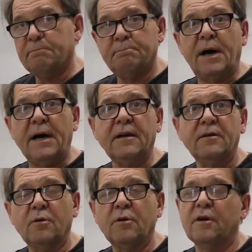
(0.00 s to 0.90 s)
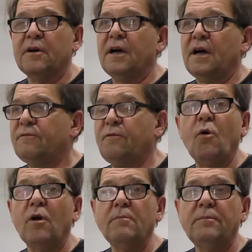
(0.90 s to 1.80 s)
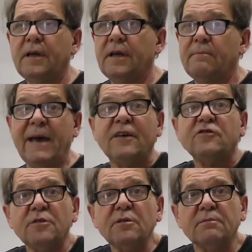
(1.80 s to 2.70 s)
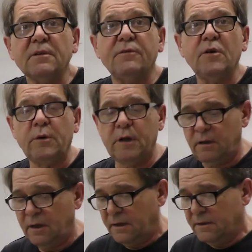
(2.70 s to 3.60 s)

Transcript: buck or form, master, if you will,